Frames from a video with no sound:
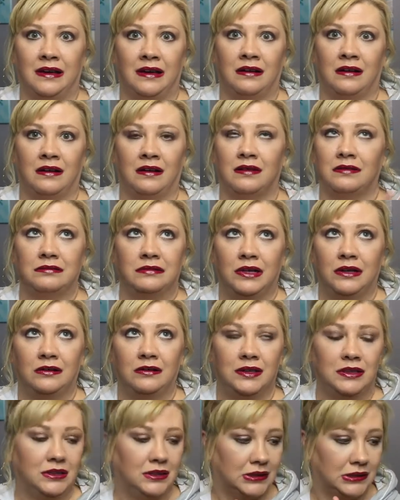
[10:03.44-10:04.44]
at all. No,
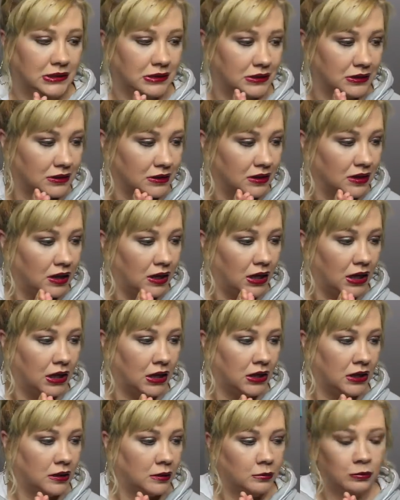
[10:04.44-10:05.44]
I didn't.
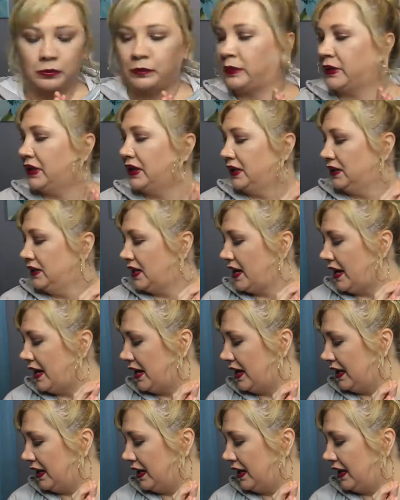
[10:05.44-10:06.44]
but
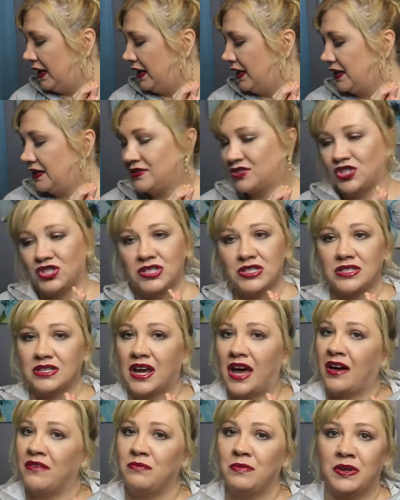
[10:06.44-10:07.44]
I just
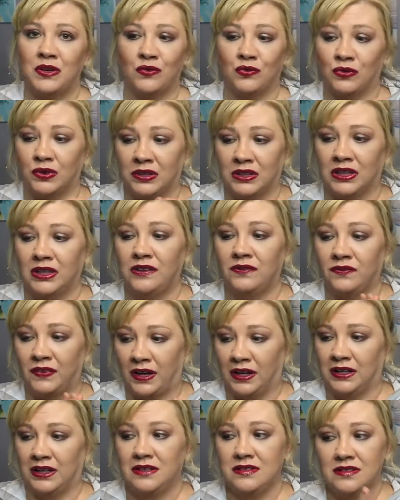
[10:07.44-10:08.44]
have been really
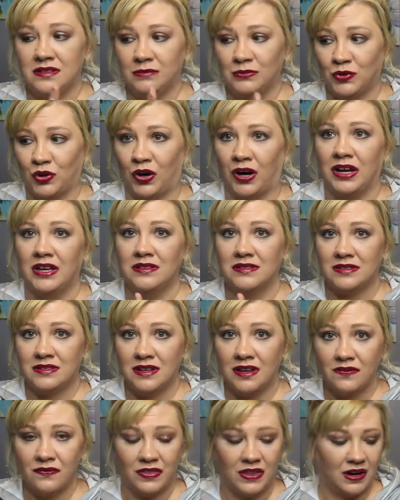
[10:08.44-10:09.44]
finding some great
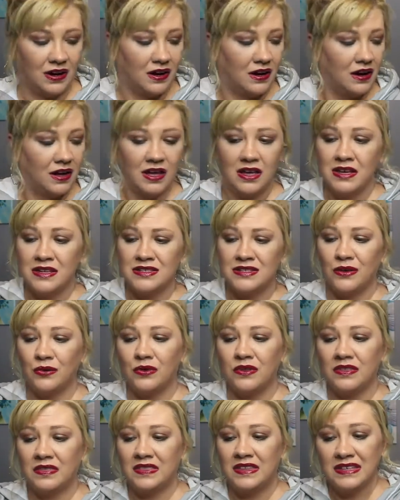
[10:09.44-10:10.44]
stuff there.
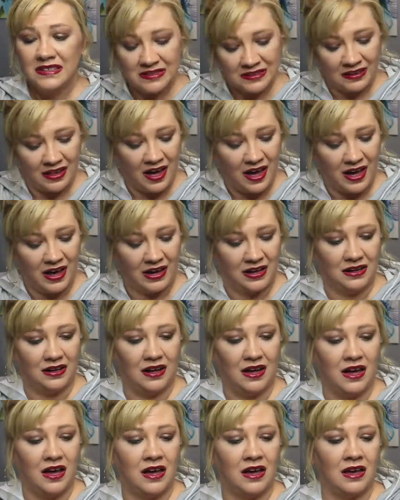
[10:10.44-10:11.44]
So this
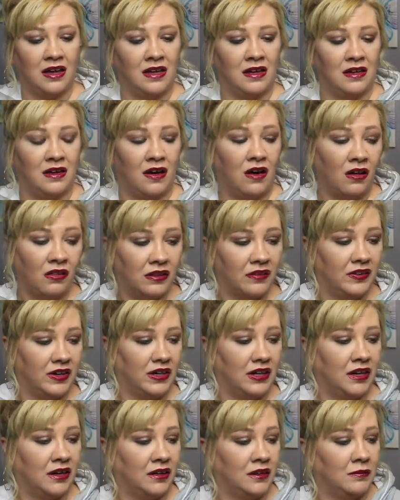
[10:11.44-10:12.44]
line, all of
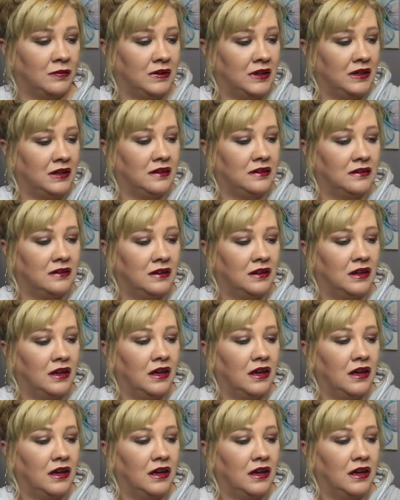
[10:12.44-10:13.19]
it,